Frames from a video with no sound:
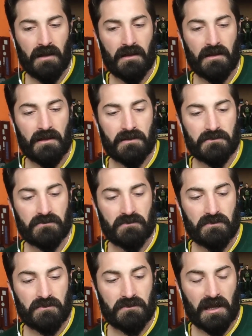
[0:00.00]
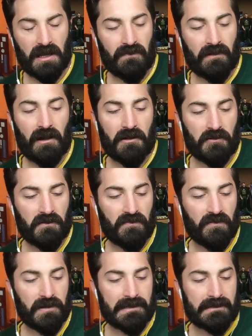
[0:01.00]
and they even got her to
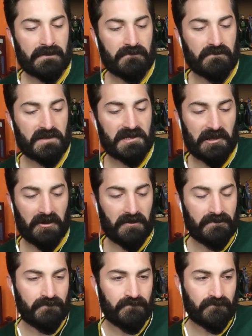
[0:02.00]
voice it. So